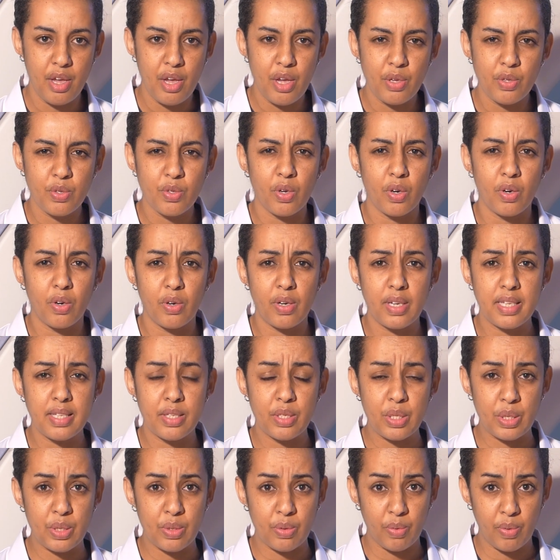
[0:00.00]
So
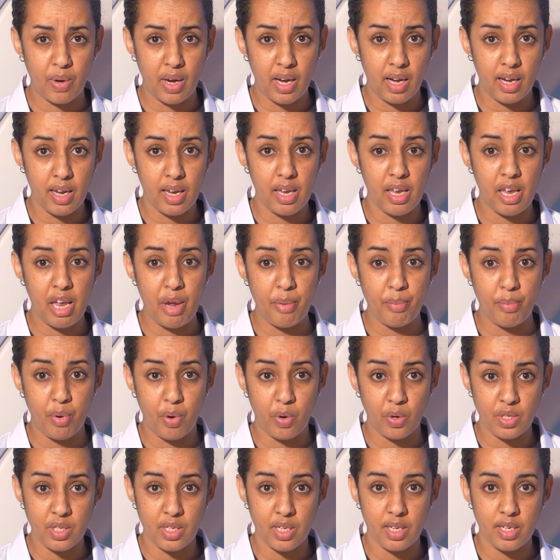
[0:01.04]
it's really
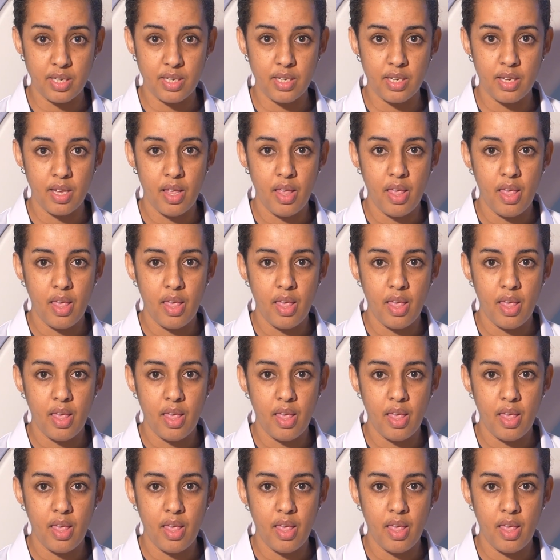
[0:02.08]
important